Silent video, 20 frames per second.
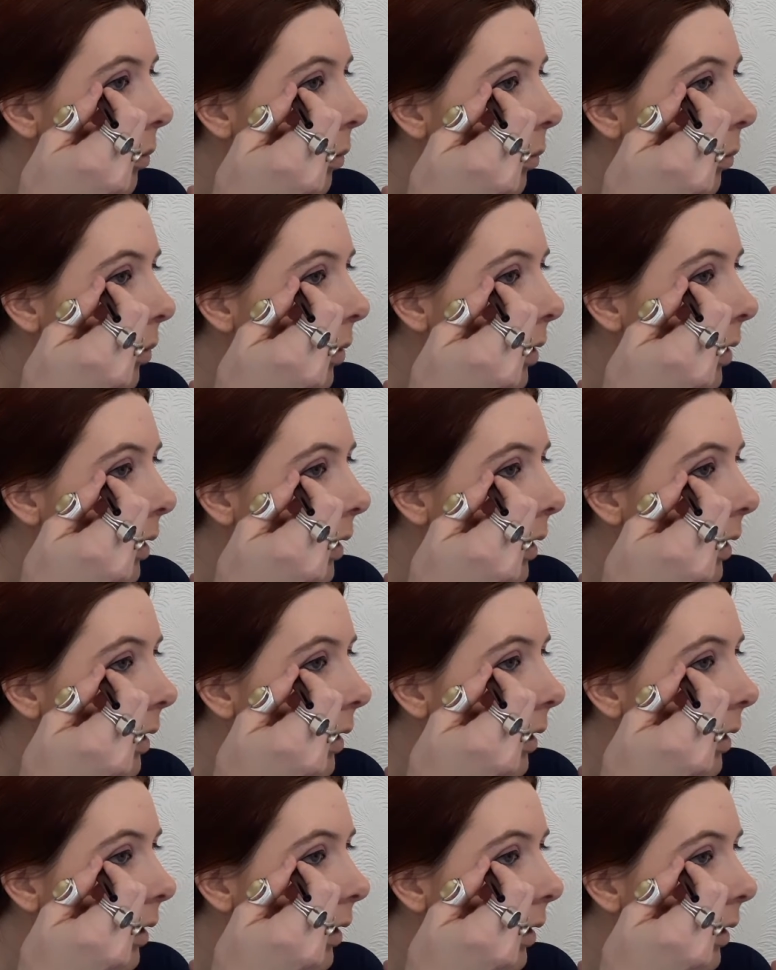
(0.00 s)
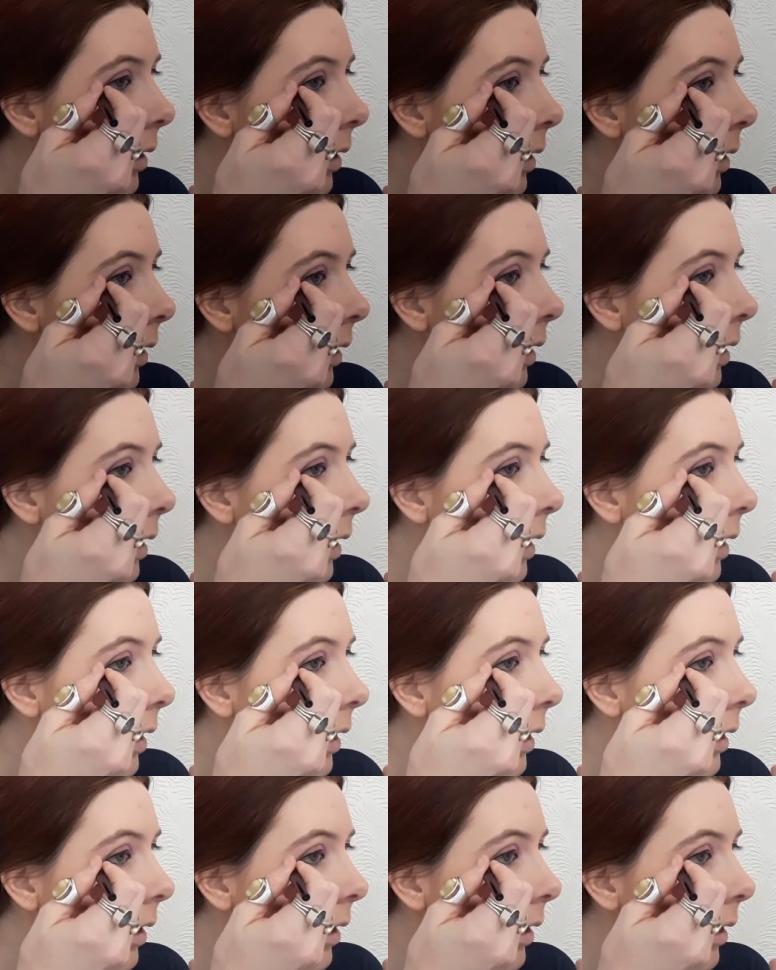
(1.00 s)
One
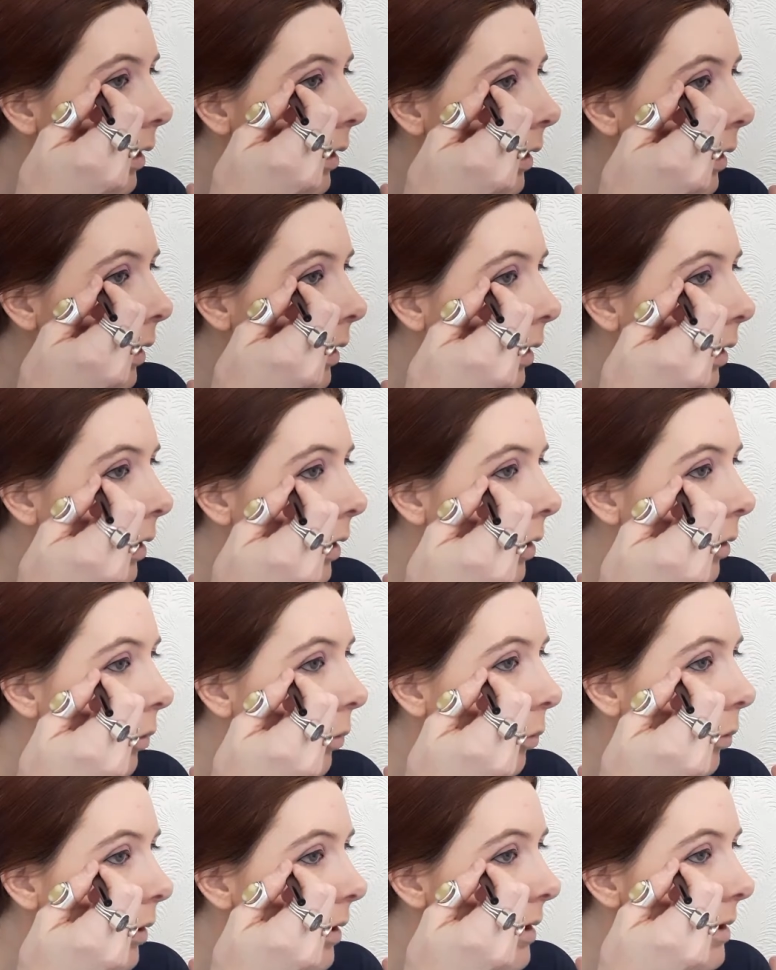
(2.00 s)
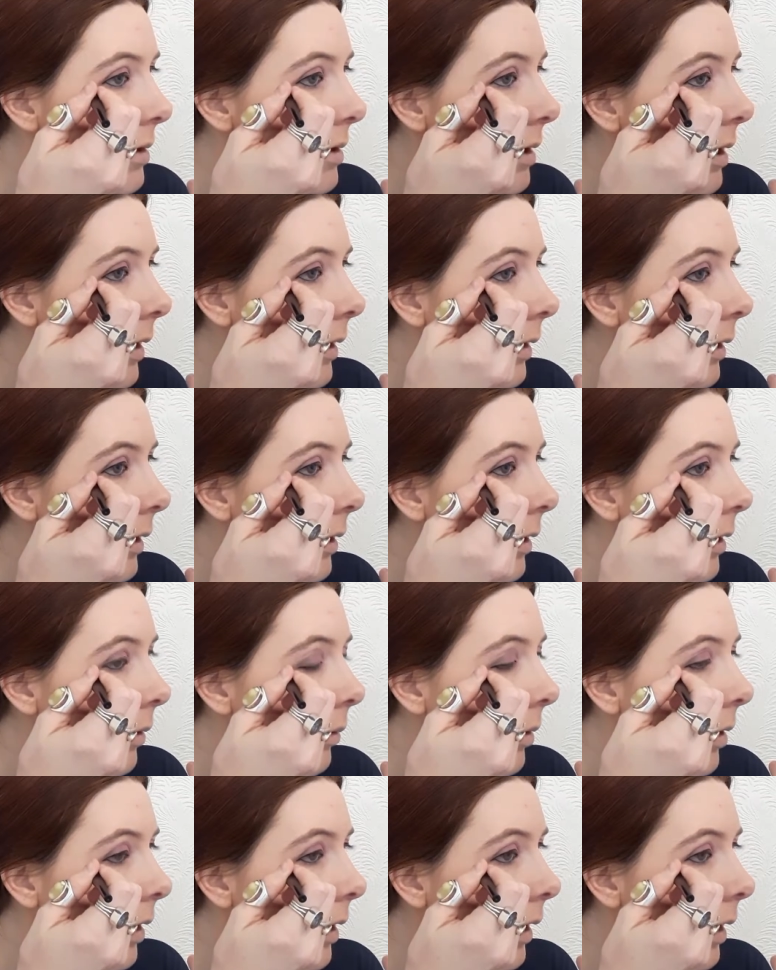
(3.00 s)
here, one slightly
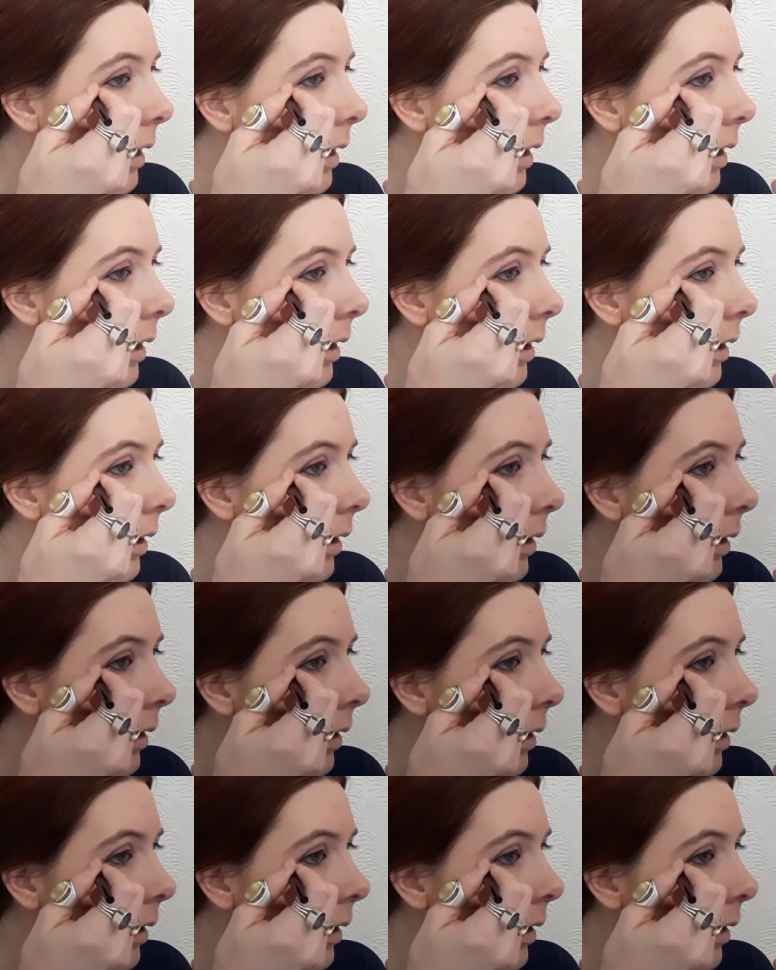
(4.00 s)
lower here,